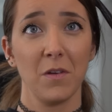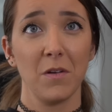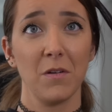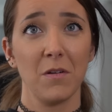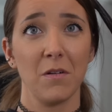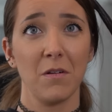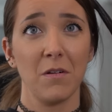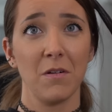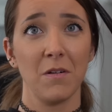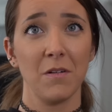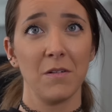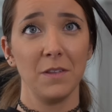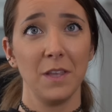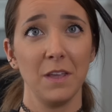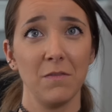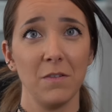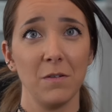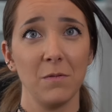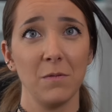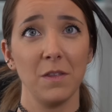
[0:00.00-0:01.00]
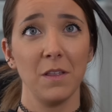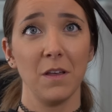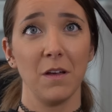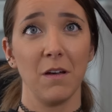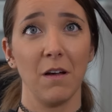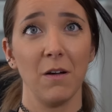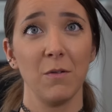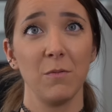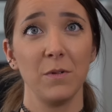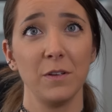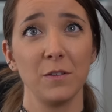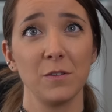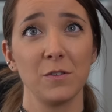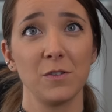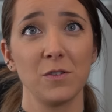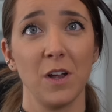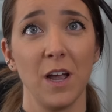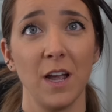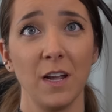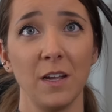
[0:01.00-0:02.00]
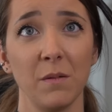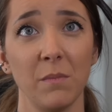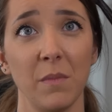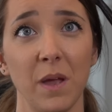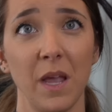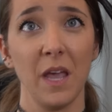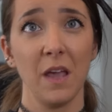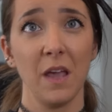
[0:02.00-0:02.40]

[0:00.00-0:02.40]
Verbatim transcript: Aw, even with a Hot Wheels track in my